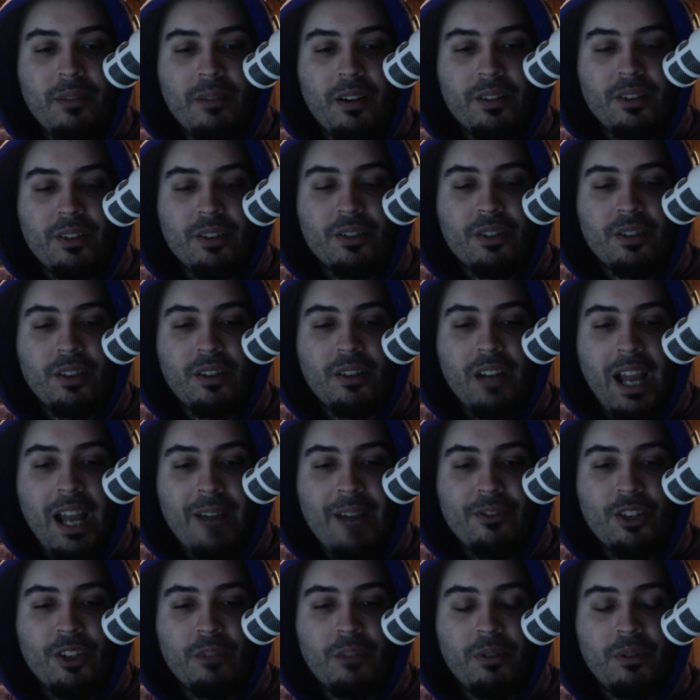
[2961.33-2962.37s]
on your turn
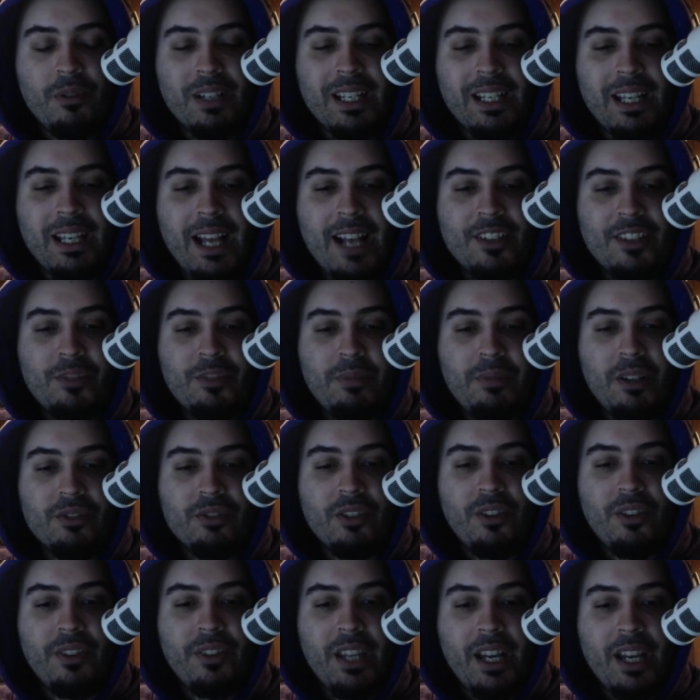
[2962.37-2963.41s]
after your opponent casts spells
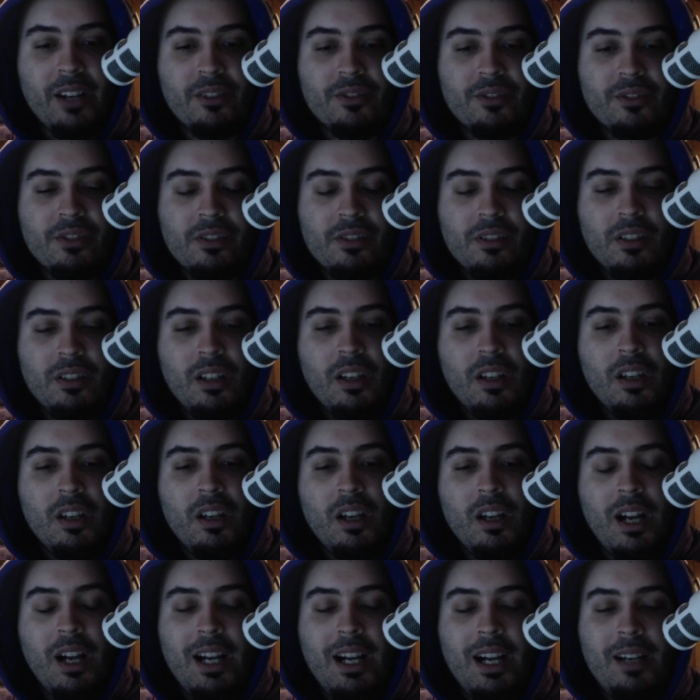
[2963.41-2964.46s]
on theirs,
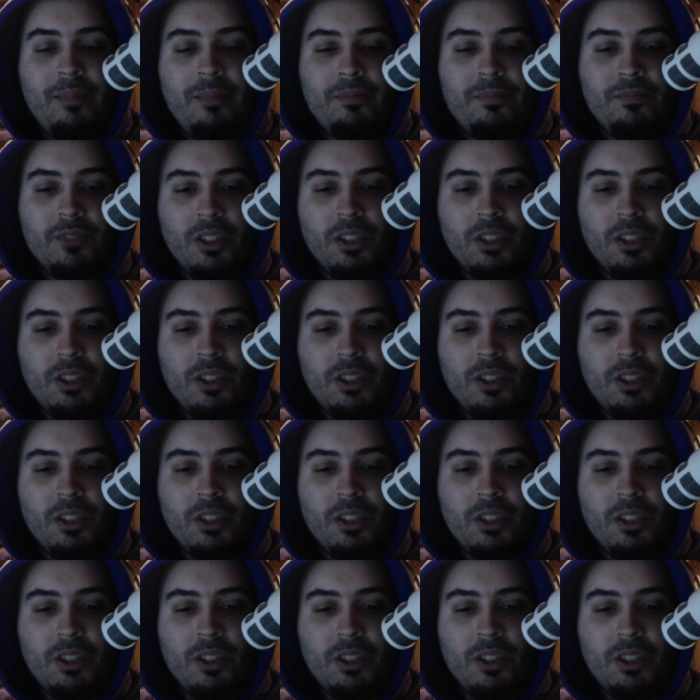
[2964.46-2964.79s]
quote